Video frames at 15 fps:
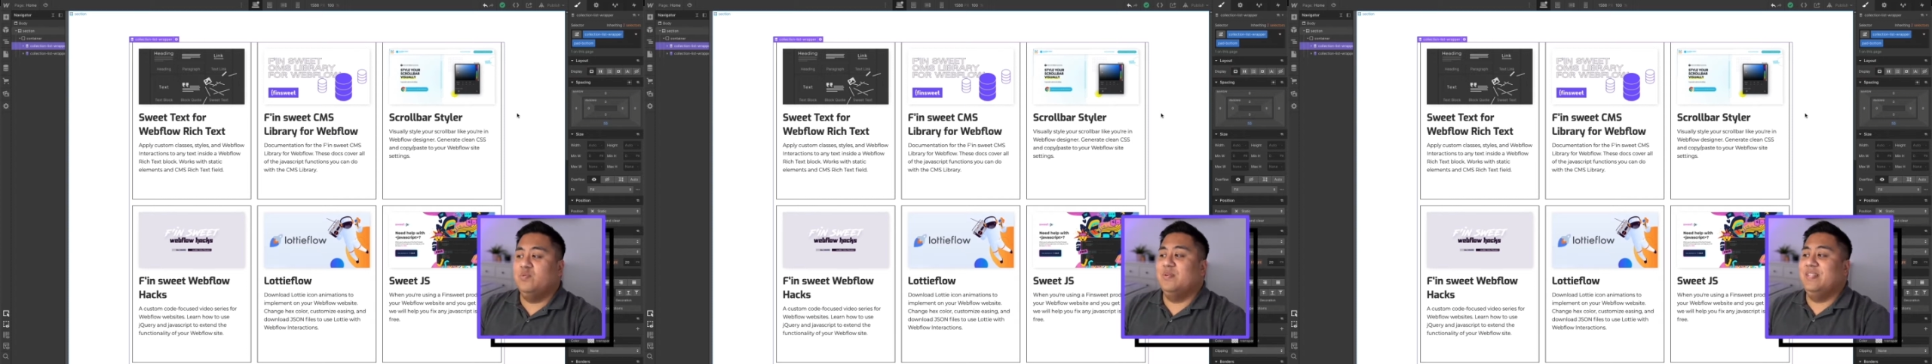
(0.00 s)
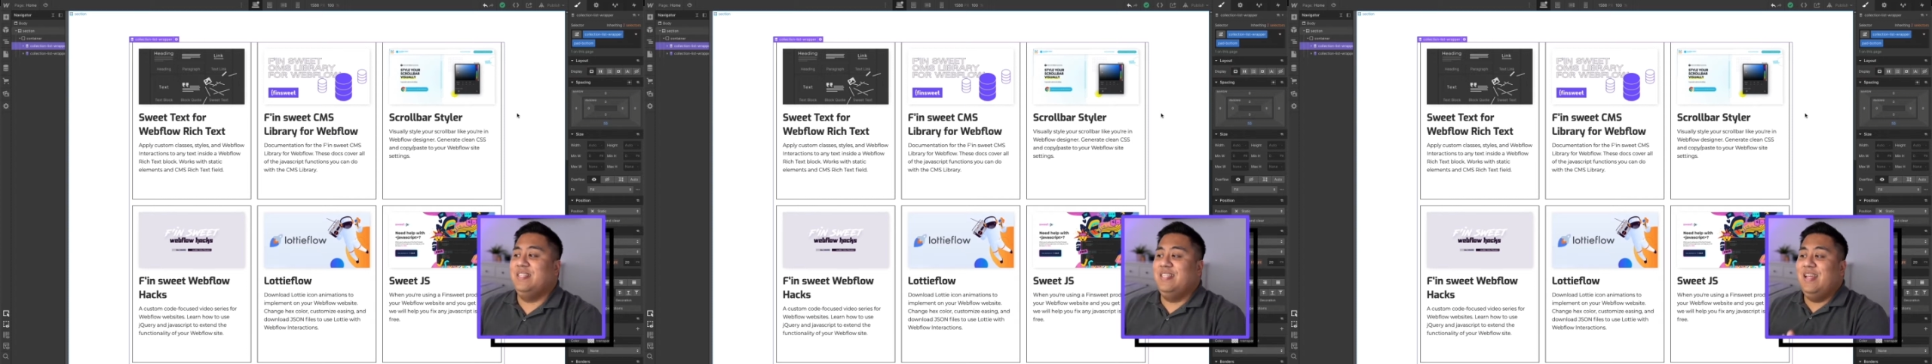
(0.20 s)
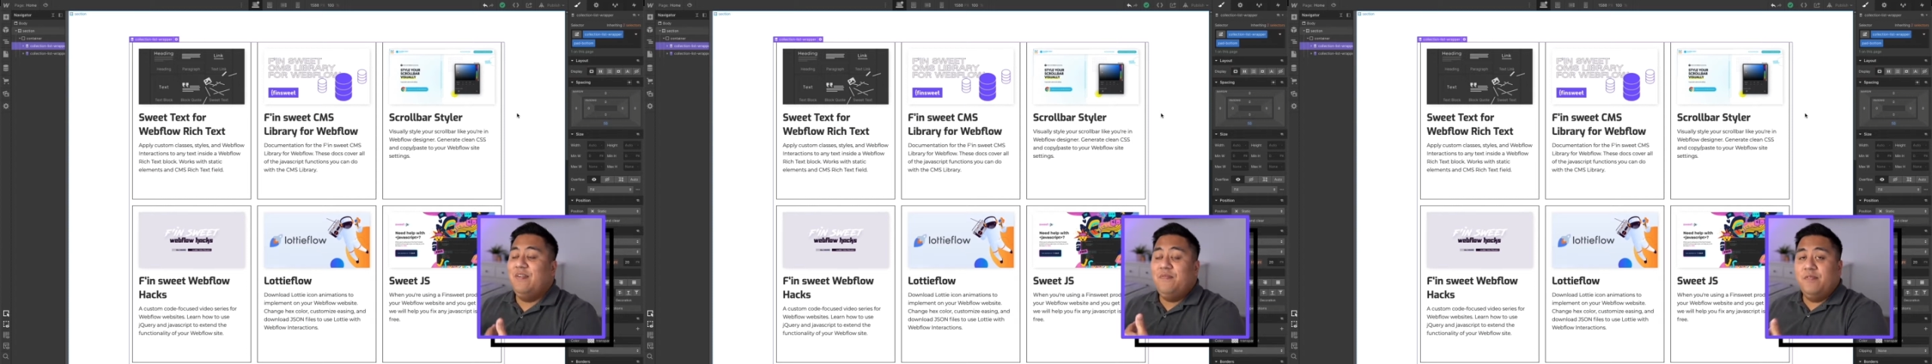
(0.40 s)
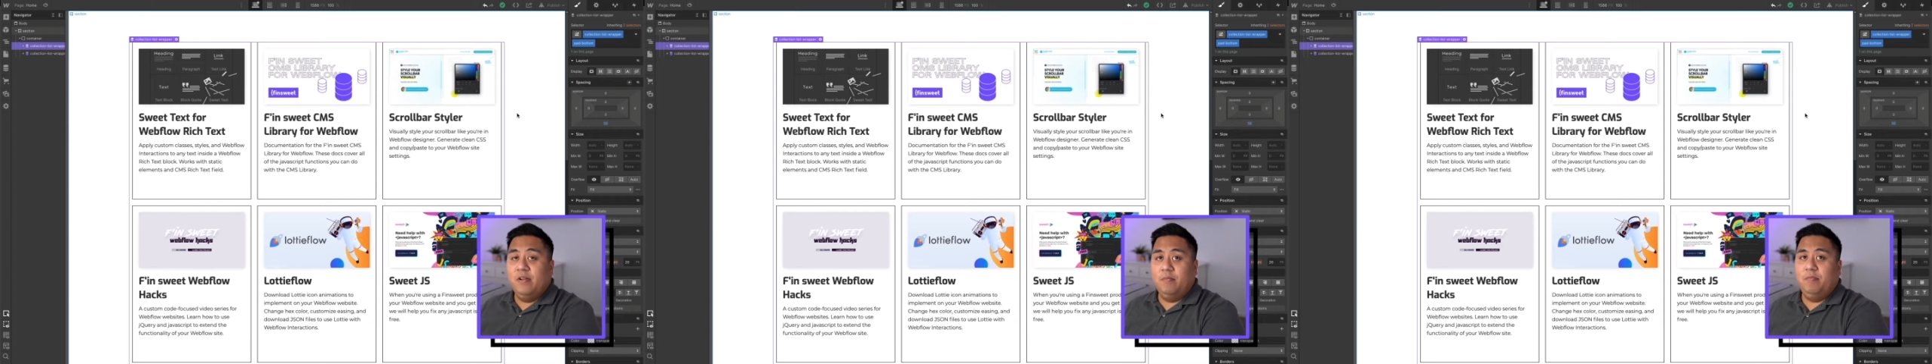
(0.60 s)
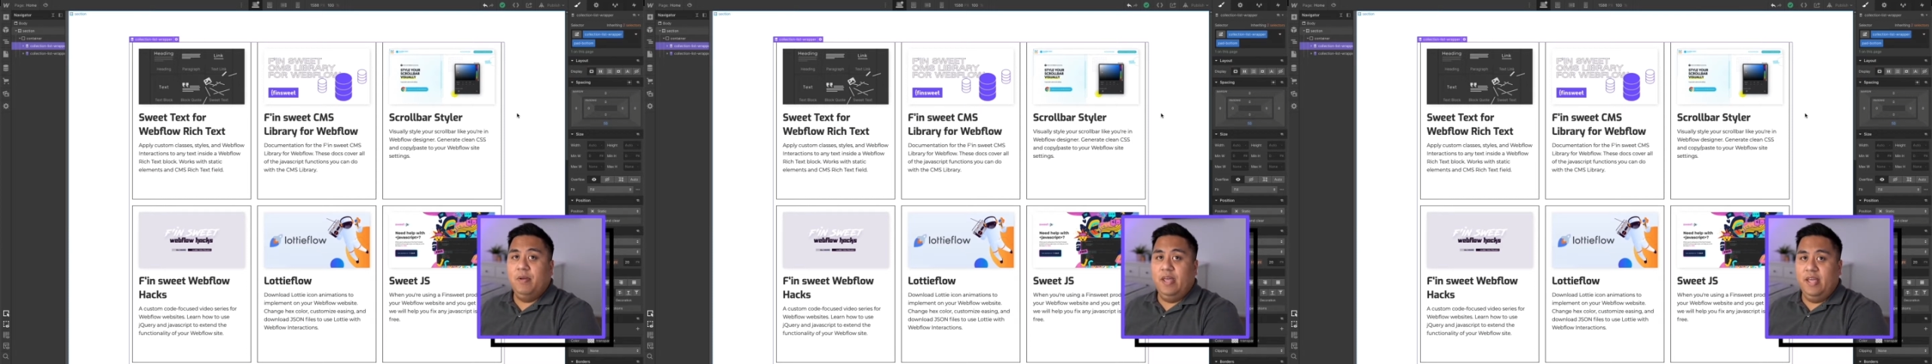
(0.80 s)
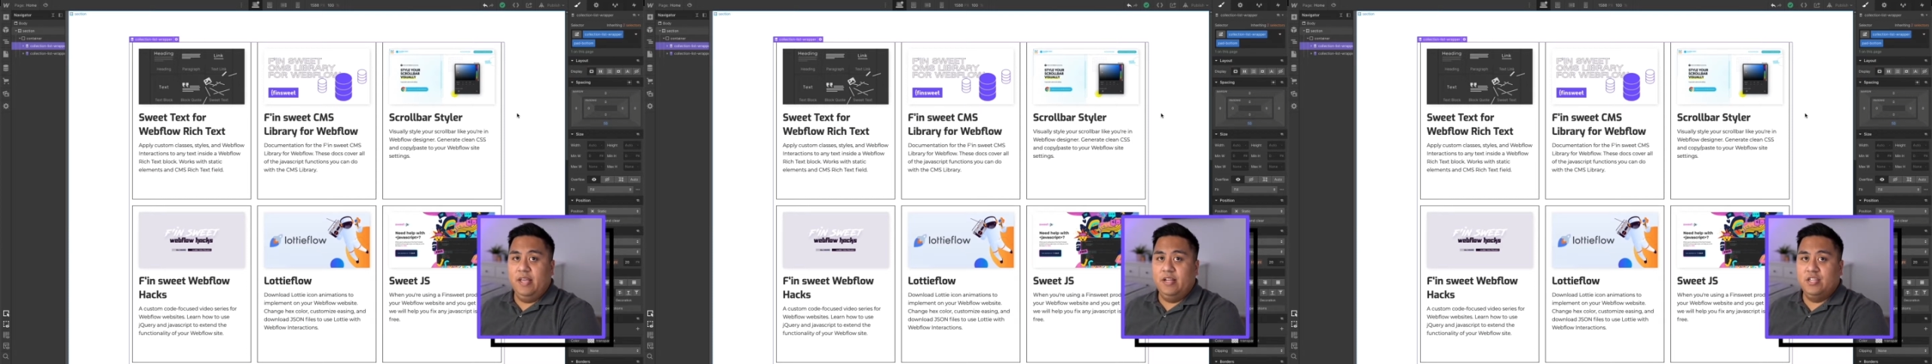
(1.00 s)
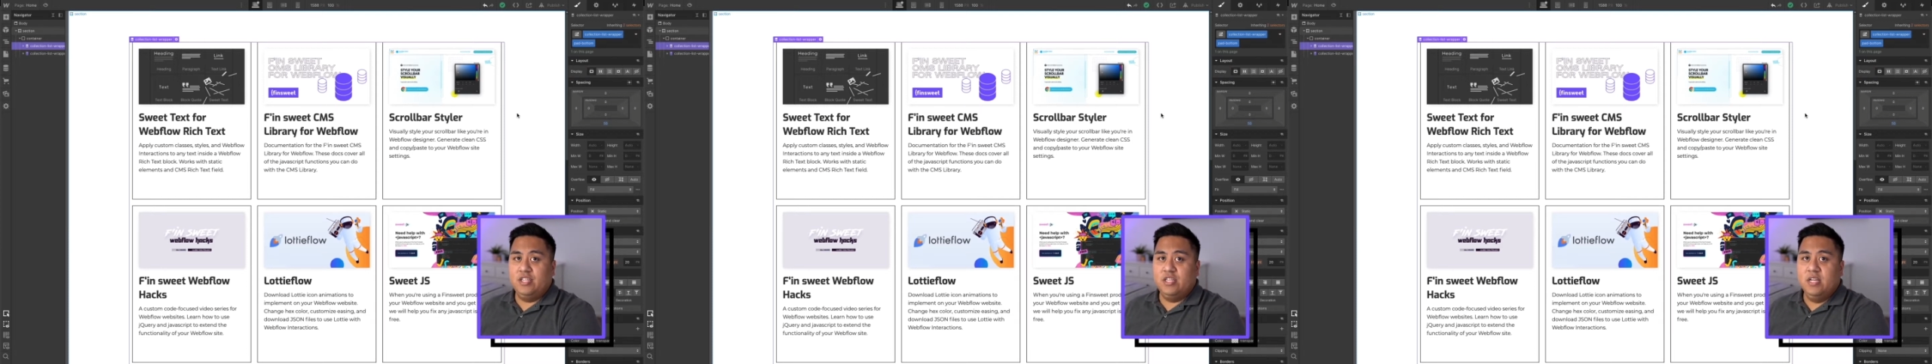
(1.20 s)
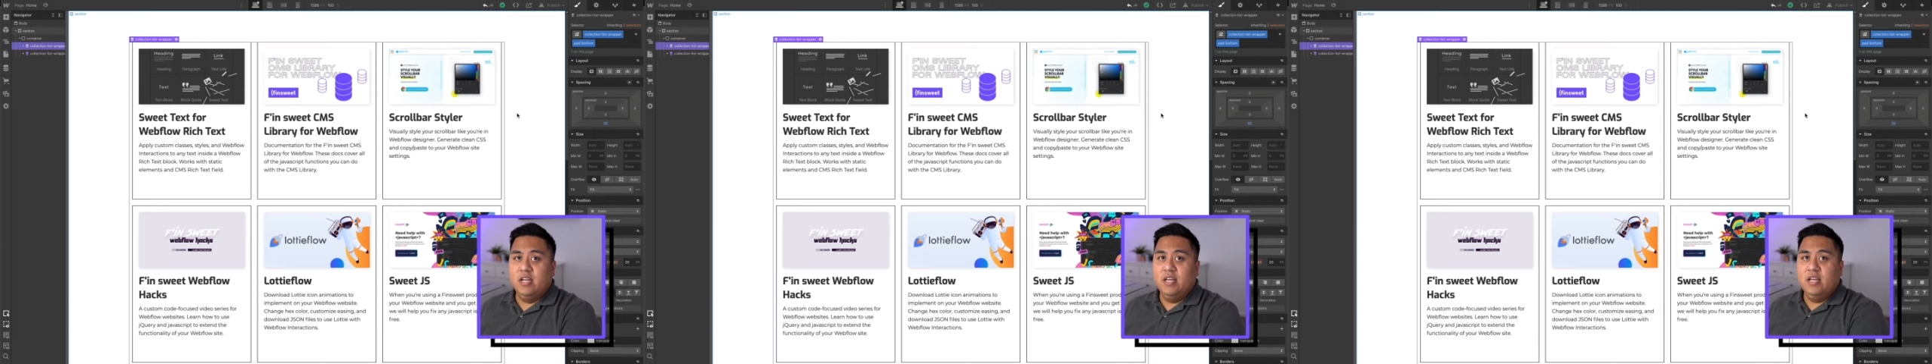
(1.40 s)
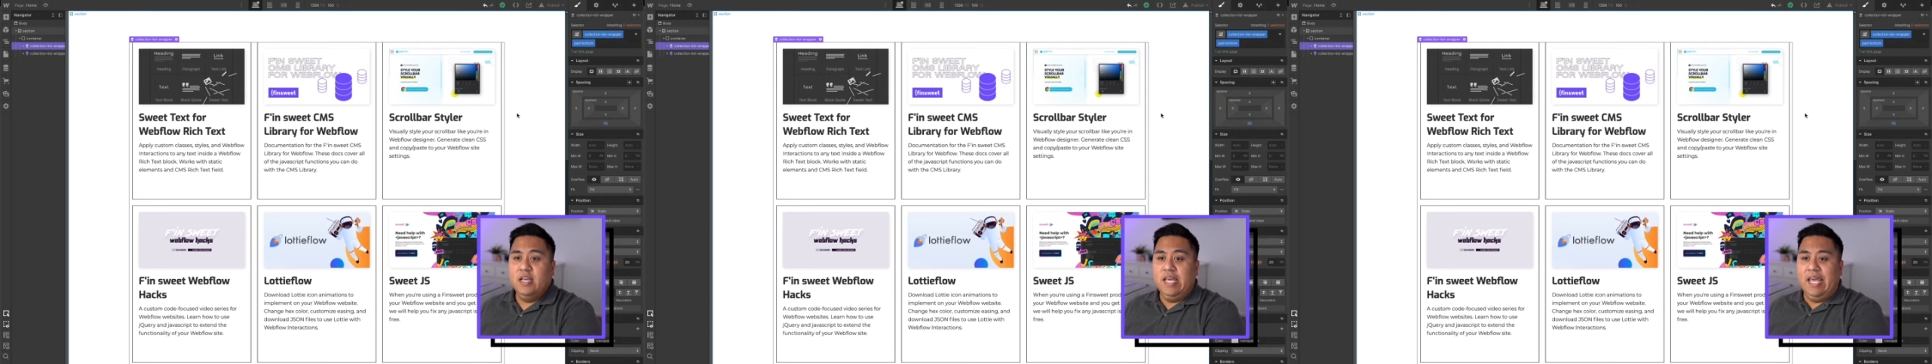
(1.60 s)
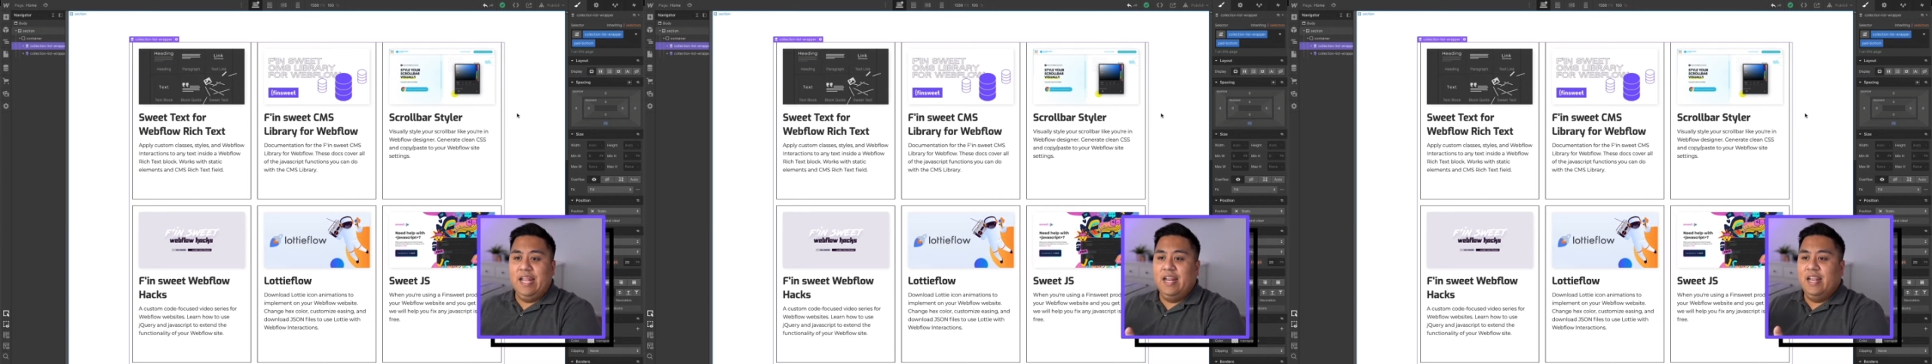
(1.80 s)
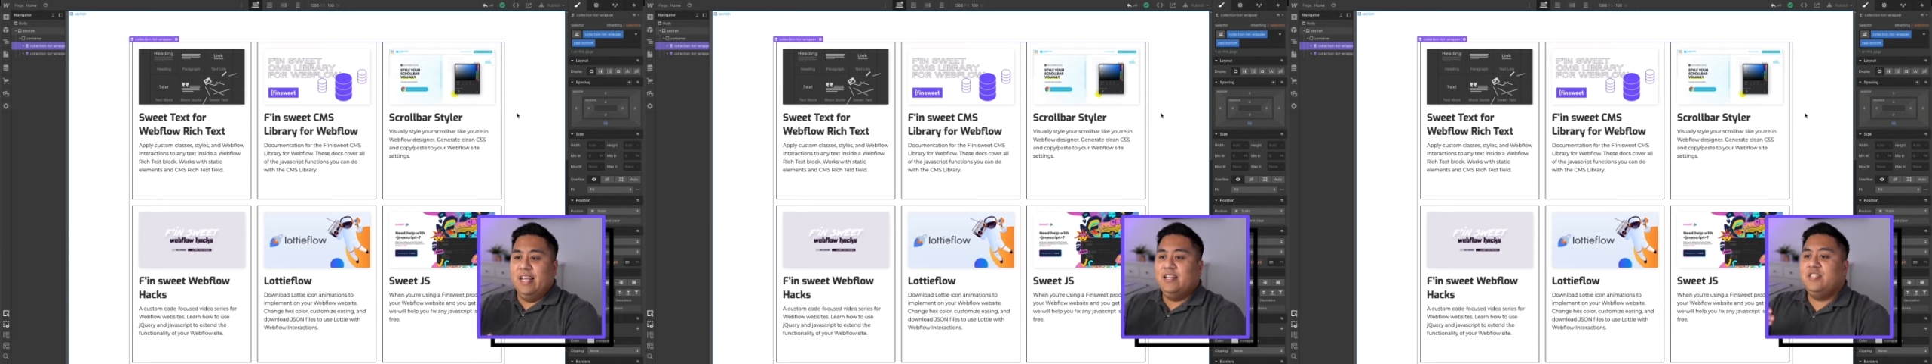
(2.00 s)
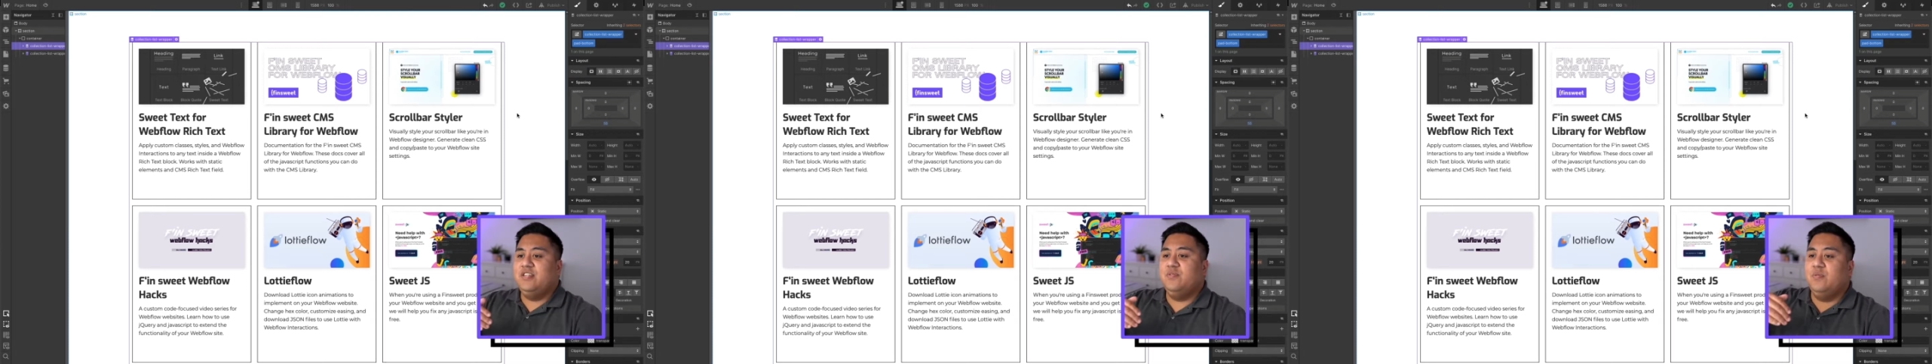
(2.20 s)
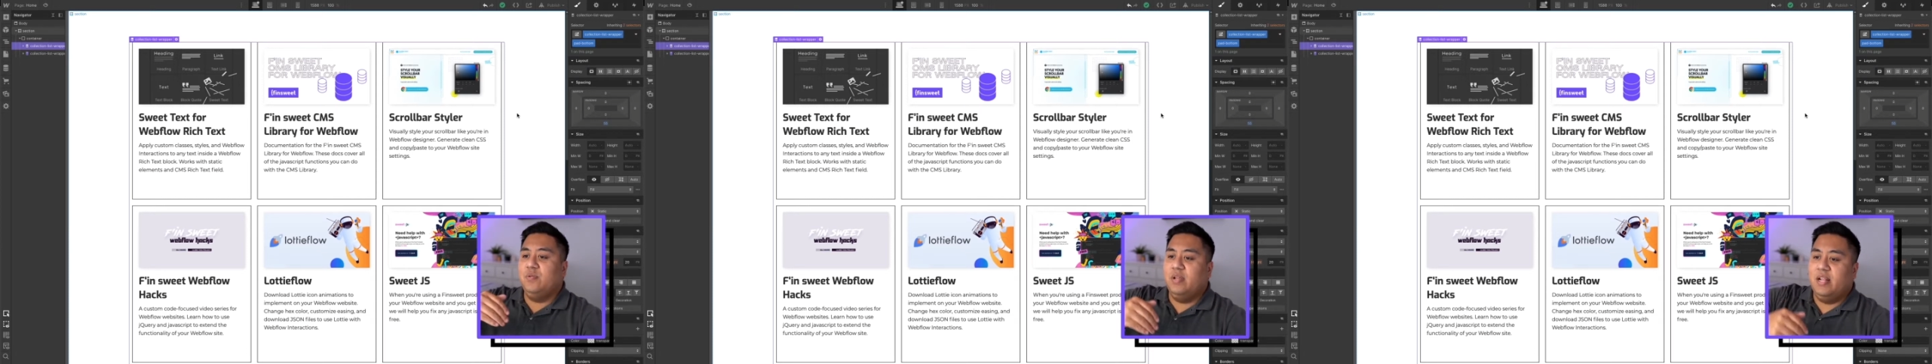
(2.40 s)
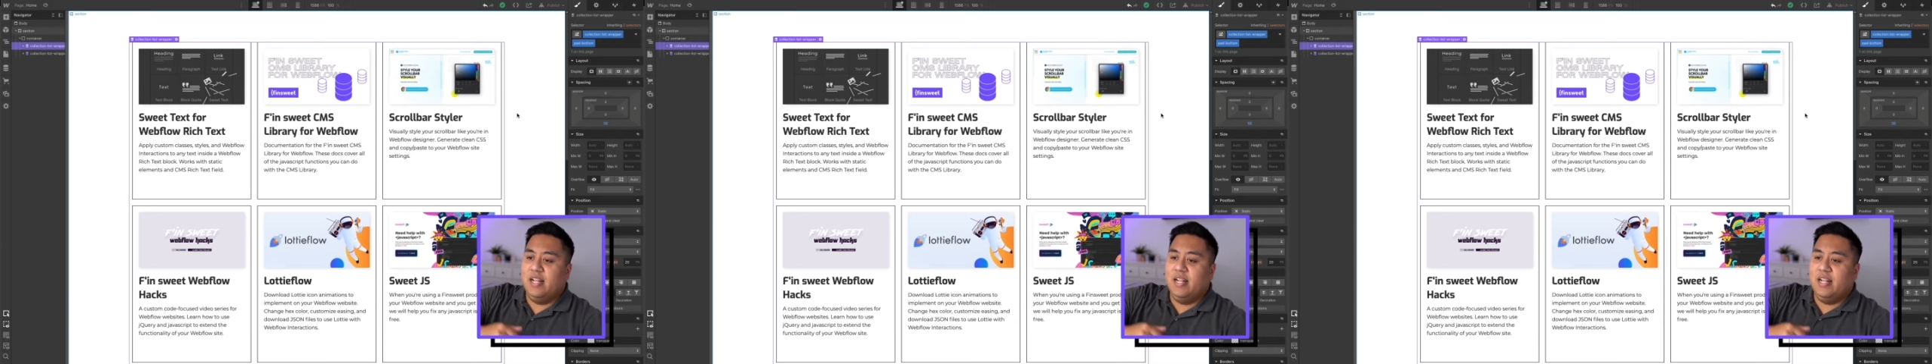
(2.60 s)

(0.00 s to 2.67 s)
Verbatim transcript: a different page. It lets you it